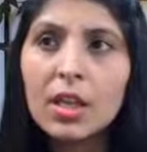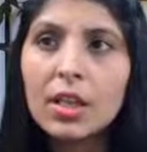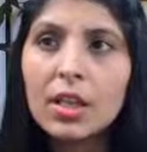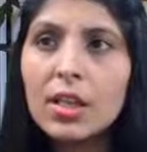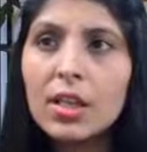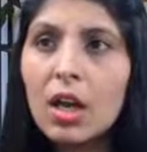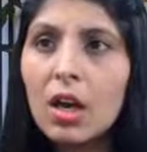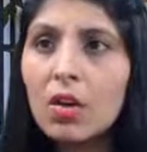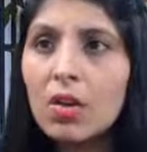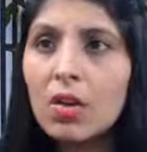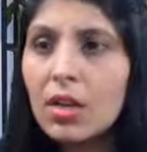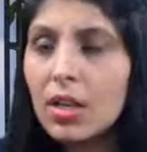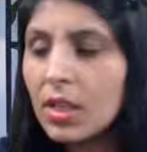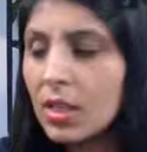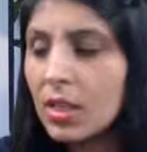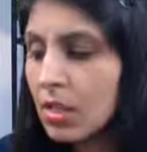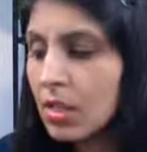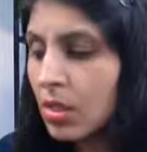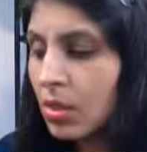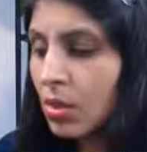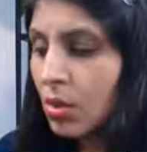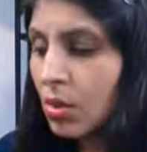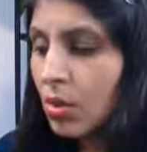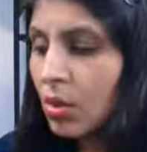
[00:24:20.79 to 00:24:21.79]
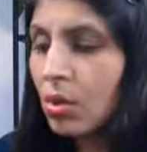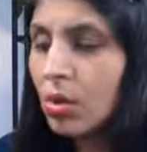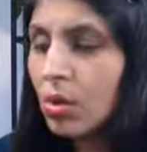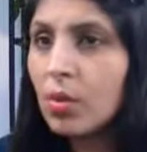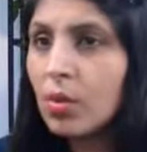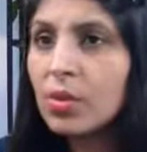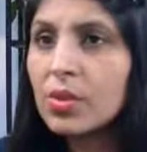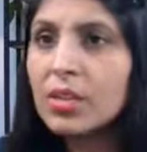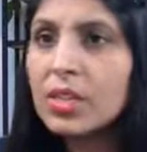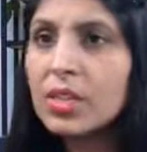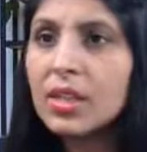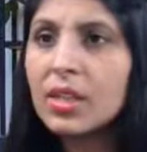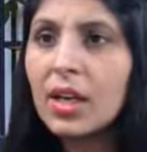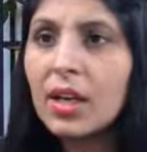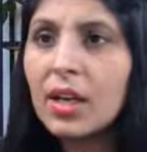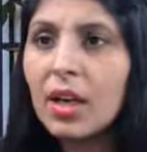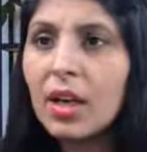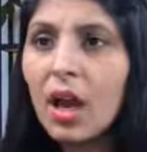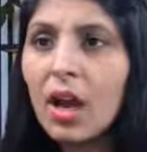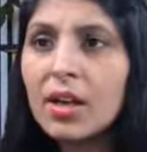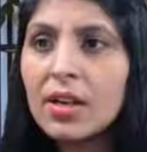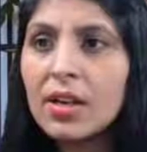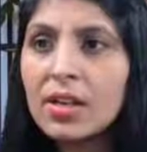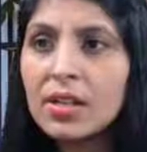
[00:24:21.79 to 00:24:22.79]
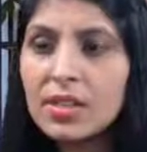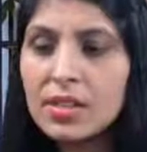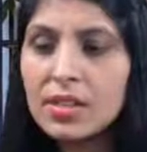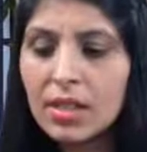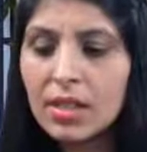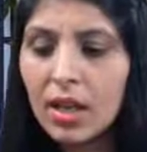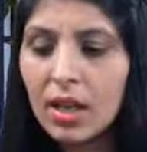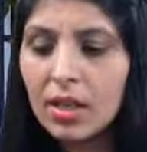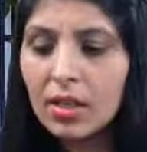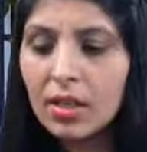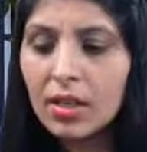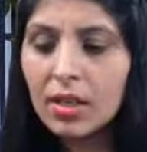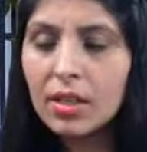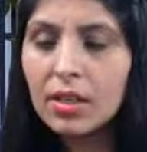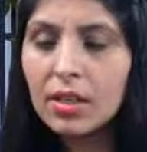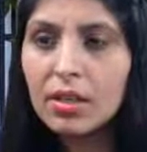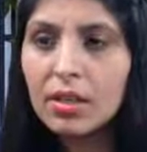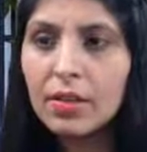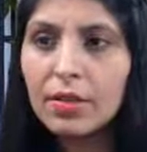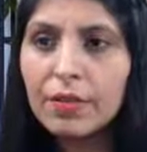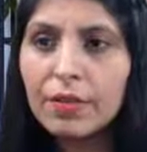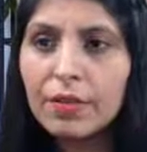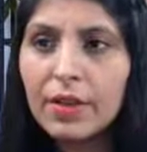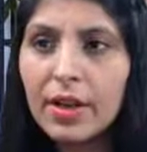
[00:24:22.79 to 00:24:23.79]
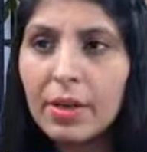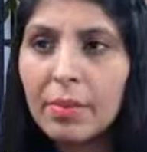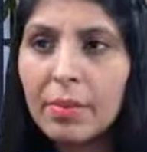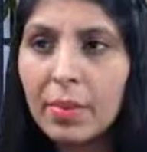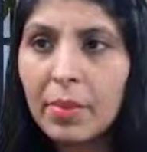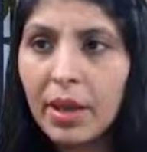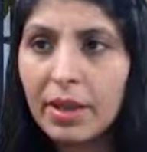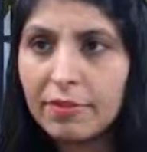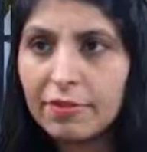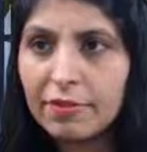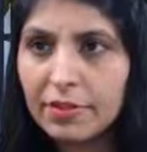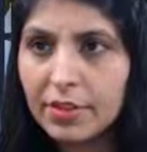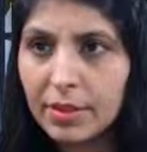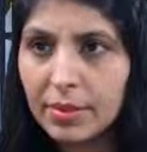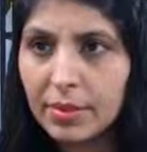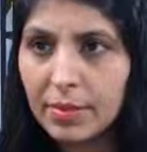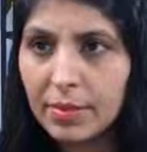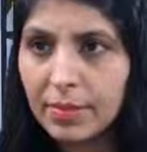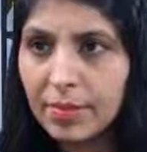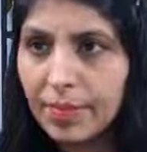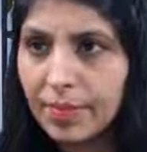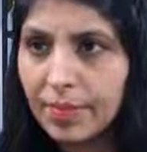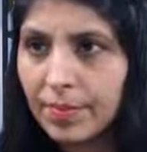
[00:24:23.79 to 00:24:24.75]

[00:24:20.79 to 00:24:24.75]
Now let's close it and understand it frame by frame.